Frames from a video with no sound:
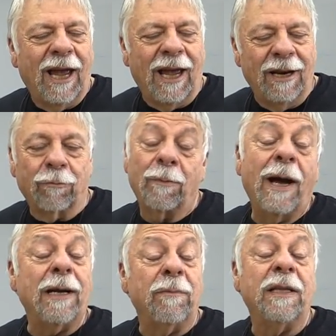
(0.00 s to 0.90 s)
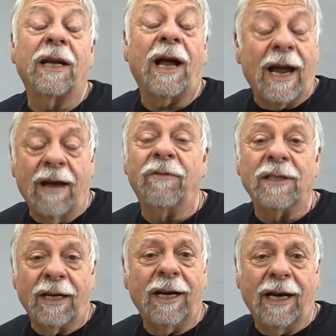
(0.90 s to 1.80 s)
And it reminded me that I
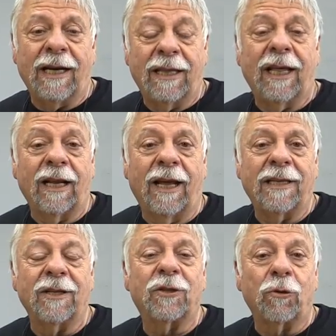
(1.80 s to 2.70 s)
haven't done anything like this,